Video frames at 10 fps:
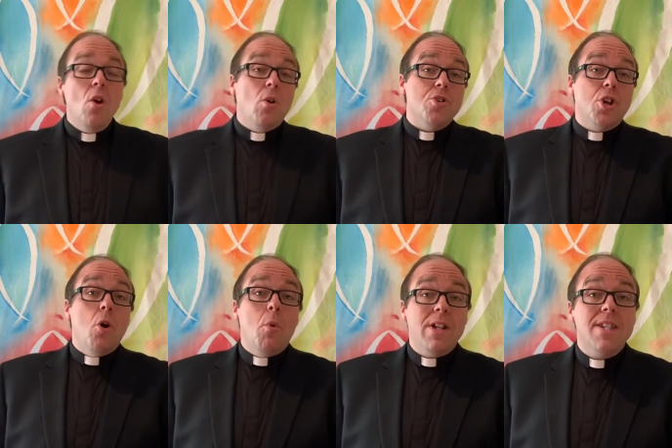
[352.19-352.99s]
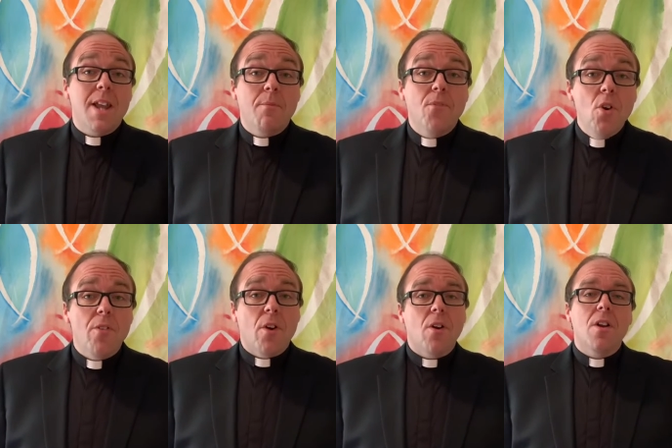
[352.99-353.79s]
Or to go one step
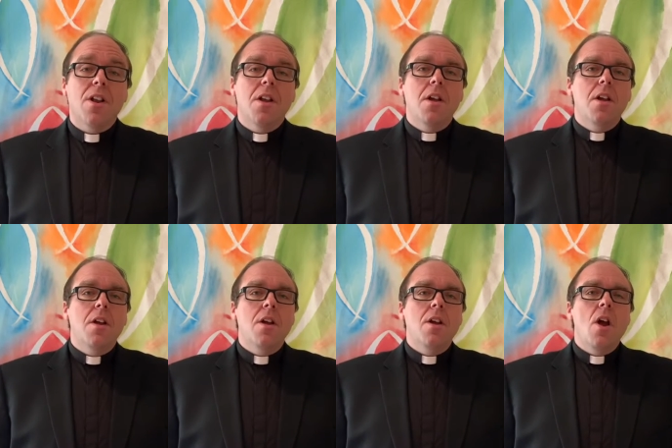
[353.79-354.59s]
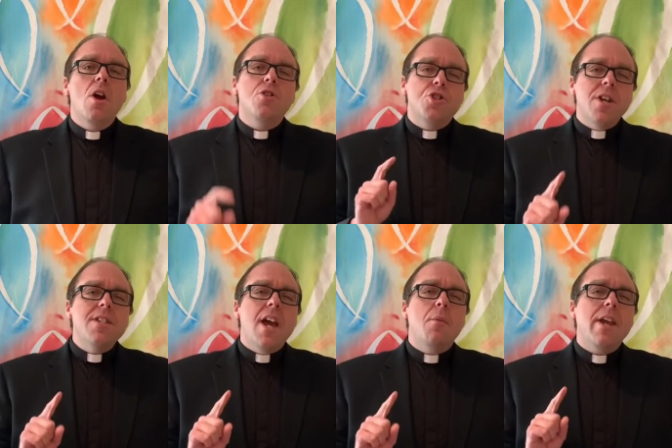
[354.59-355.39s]
further,
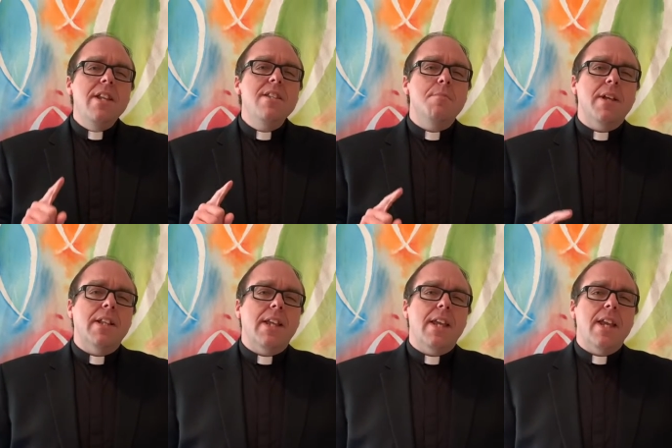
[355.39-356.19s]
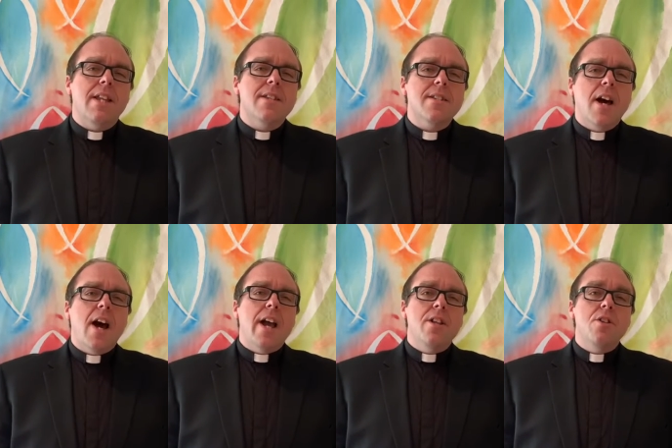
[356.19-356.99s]
just how intimately it is
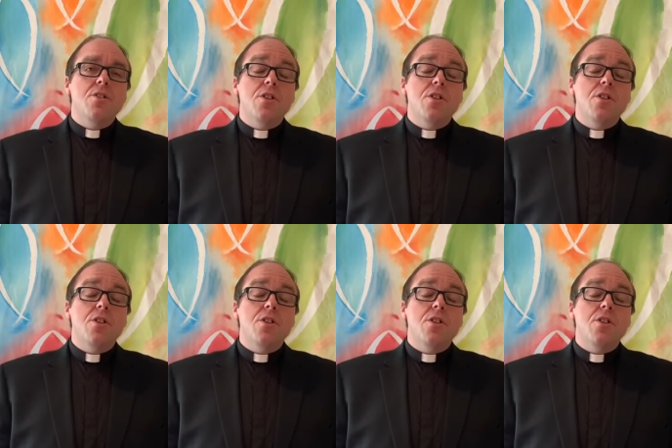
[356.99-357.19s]
tied